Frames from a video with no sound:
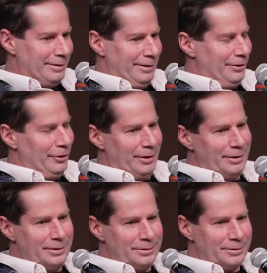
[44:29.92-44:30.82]

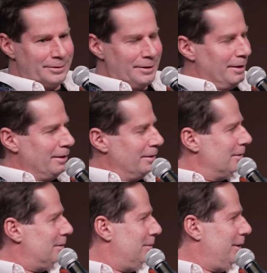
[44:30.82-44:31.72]
The
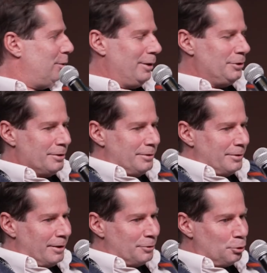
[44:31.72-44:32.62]

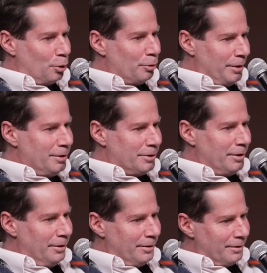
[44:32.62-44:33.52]
equations are so
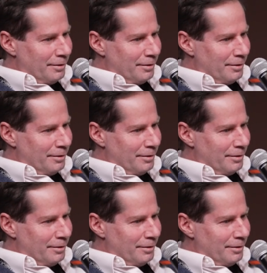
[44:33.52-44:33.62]
easy,